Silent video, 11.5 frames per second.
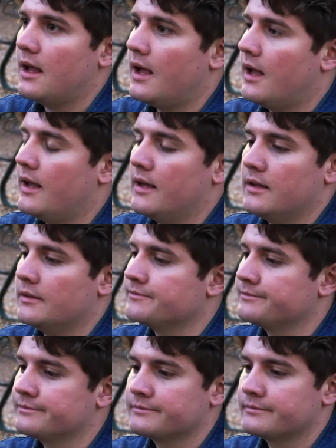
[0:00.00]
I
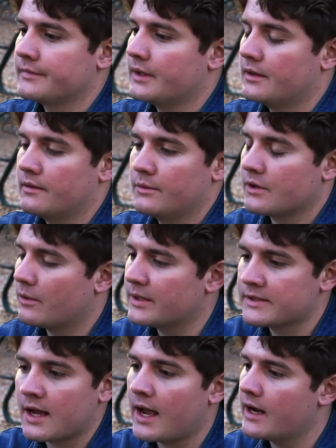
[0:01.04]
was
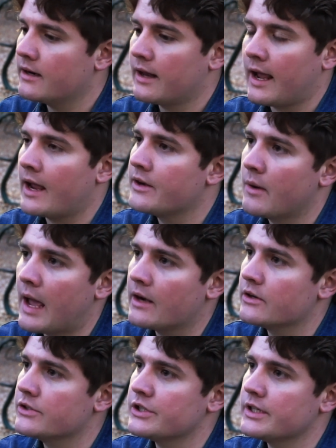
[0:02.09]
always tired, I had no
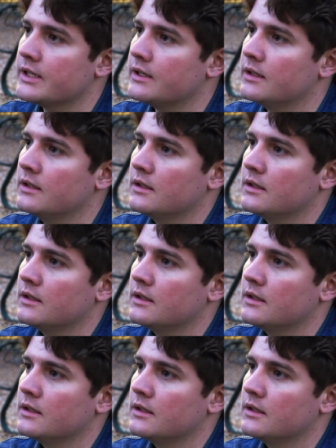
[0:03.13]
energy,